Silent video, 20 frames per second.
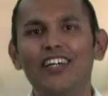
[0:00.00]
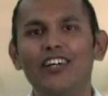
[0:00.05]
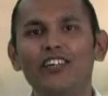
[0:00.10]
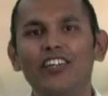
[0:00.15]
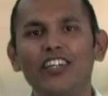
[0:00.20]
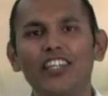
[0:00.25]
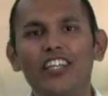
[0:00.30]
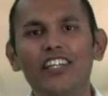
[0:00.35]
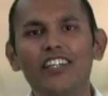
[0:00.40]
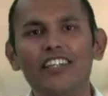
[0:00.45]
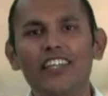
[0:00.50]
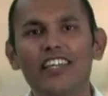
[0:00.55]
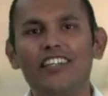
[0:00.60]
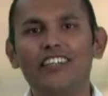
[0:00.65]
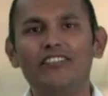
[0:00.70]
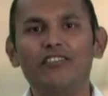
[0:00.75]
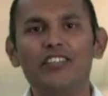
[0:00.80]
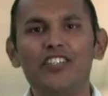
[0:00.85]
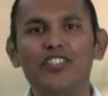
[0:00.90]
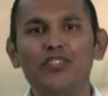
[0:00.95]
The key
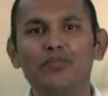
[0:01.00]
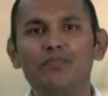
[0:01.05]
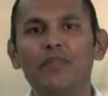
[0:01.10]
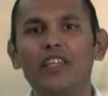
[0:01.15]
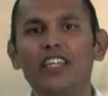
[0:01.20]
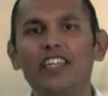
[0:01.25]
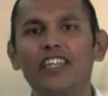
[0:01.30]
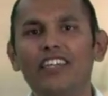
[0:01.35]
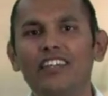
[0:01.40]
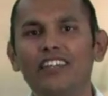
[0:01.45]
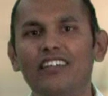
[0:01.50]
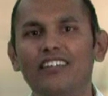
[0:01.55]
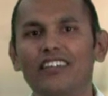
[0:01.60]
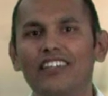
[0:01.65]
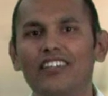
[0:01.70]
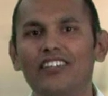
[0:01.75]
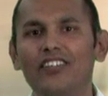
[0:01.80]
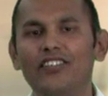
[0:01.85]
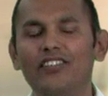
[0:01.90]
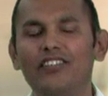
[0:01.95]
takeaways being,
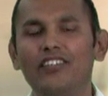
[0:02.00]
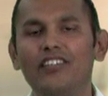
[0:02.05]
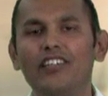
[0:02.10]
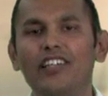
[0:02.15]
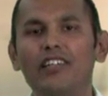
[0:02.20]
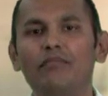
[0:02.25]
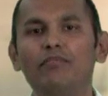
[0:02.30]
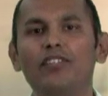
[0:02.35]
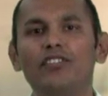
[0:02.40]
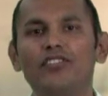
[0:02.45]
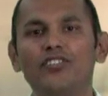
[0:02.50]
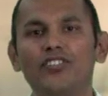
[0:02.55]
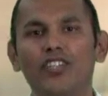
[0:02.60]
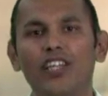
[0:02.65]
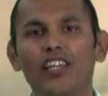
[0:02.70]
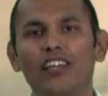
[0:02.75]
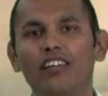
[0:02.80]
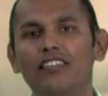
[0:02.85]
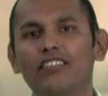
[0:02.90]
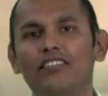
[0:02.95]
you know, you're able to
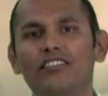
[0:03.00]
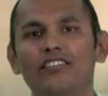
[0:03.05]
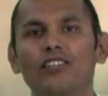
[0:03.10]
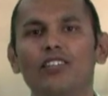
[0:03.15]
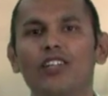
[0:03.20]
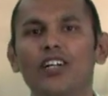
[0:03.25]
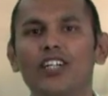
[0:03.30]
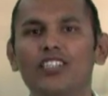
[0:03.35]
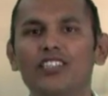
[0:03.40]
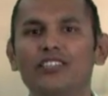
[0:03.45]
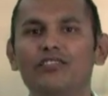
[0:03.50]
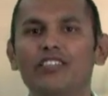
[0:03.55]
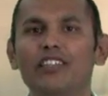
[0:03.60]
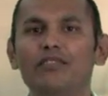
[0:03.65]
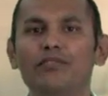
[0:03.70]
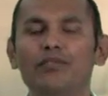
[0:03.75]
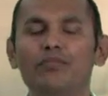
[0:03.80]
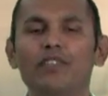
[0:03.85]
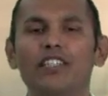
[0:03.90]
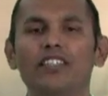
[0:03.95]
scale to large
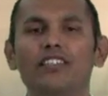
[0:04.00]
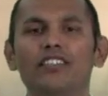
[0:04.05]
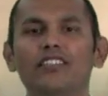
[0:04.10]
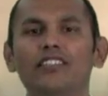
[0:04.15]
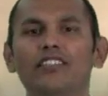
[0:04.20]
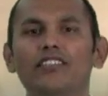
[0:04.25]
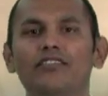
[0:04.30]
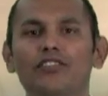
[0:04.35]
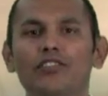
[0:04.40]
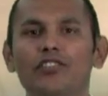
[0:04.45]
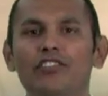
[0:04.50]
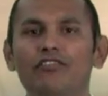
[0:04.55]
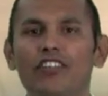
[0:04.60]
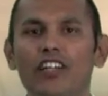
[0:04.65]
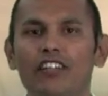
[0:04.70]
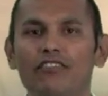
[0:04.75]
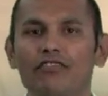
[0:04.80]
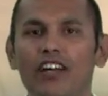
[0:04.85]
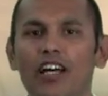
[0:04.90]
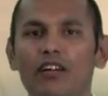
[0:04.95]
VMs because of
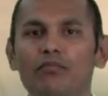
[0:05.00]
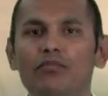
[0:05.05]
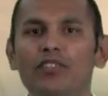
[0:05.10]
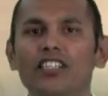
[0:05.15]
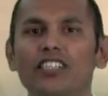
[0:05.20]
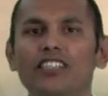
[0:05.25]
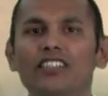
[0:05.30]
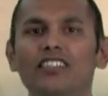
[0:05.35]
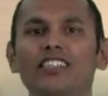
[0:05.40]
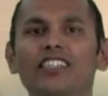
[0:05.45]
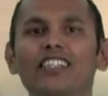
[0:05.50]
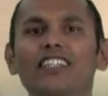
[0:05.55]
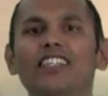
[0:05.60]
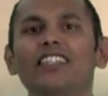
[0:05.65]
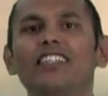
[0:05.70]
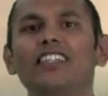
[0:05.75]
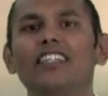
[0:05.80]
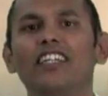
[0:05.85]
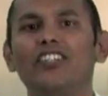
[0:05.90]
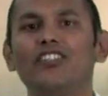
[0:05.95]
unified fabric,
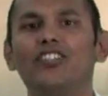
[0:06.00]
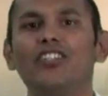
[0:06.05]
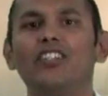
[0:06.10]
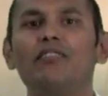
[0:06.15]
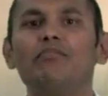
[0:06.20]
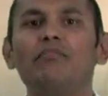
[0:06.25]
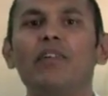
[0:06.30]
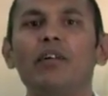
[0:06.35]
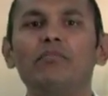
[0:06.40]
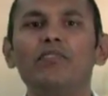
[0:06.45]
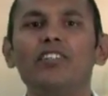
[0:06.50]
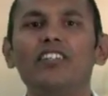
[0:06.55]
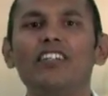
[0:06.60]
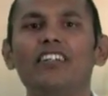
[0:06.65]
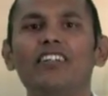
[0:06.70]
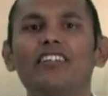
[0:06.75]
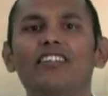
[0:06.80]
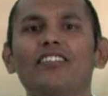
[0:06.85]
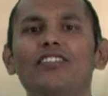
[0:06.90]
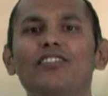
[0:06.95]
extended memory,
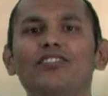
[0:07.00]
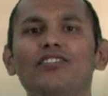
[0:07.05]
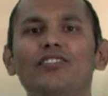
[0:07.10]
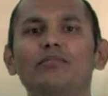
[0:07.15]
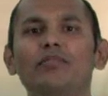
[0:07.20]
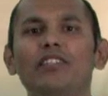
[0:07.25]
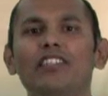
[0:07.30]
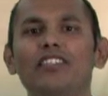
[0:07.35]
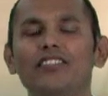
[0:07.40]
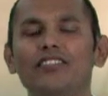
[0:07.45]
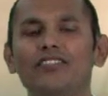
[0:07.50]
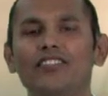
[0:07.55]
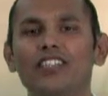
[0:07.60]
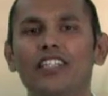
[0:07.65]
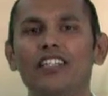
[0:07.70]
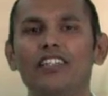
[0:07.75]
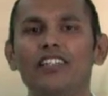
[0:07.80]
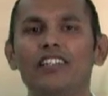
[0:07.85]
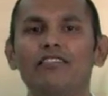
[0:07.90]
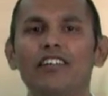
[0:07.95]
and also because of
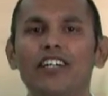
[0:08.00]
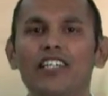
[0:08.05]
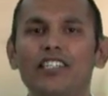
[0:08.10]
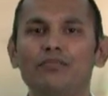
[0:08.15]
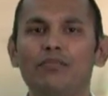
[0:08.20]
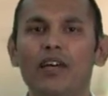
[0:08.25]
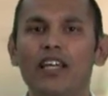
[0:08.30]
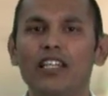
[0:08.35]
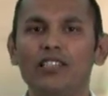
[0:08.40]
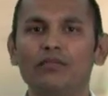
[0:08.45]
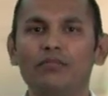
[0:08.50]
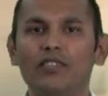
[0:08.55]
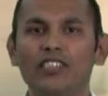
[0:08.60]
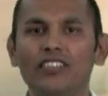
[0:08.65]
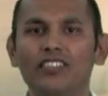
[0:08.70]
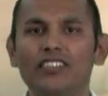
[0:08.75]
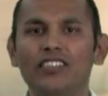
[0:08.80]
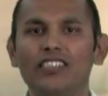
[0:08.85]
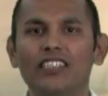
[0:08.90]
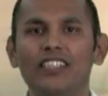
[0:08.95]
single device management.
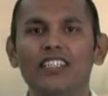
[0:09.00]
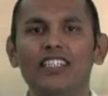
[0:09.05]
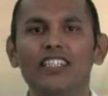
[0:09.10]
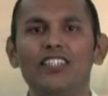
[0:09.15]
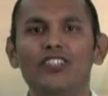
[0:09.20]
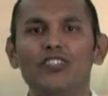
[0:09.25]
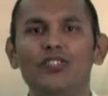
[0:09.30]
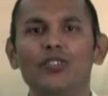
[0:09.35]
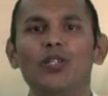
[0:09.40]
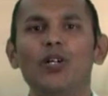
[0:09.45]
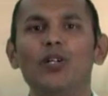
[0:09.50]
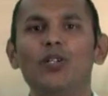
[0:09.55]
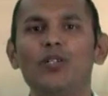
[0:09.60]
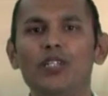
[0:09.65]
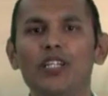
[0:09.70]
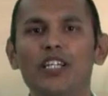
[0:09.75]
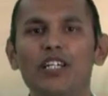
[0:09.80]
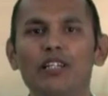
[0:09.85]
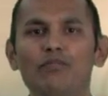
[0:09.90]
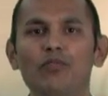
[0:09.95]
So in order
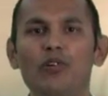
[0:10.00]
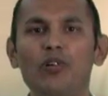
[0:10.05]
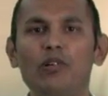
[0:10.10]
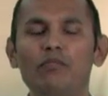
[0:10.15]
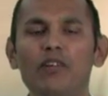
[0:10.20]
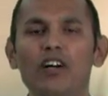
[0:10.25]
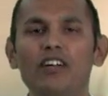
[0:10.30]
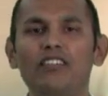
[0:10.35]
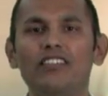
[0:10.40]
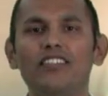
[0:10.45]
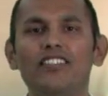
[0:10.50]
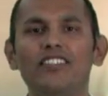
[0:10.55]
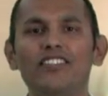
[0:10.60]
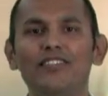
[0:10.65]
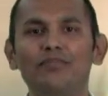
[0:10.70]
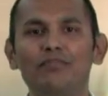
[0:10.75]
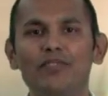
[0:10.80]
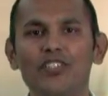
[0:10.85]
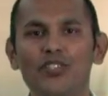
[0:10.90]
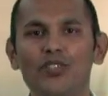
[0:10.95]
to hear more about
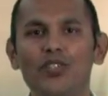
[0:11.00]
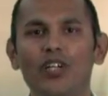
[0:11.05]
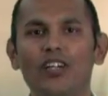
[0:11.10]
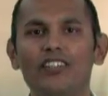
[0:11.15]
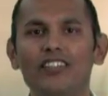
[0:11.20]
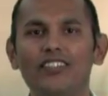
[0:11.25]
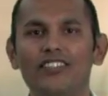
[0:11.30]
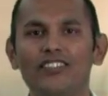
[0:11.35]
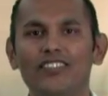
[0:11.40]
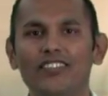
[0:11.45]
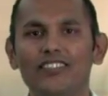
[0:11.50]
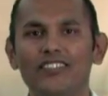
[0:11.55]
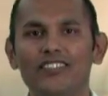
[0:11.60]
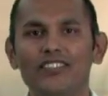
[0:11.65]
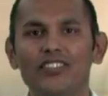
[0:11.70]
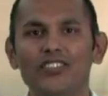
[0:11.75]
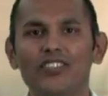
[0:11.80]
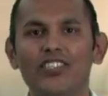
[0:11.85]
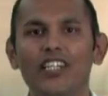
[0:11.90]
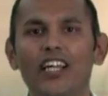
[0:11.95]
this, please join us on
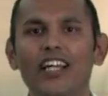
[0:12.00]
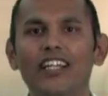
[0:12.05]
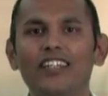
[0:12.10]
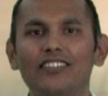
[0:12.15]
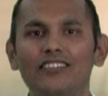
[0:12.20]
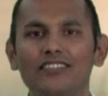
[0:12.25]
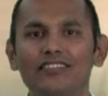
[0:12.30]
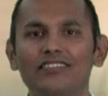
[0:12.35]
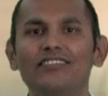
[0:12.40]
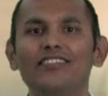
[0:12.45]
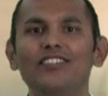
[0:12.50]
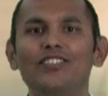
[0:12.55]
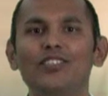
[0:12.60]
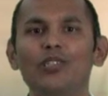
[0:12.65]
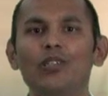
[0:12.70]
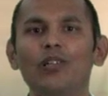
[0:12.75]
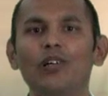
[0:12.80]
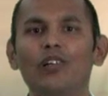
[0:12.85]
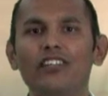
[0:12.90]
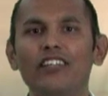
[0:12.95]
Tuesday night.
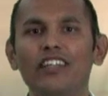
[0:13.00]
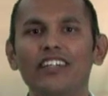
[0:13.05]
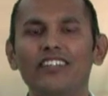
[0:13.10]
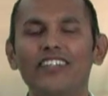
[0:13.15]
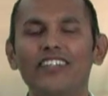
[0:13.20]
See you all there.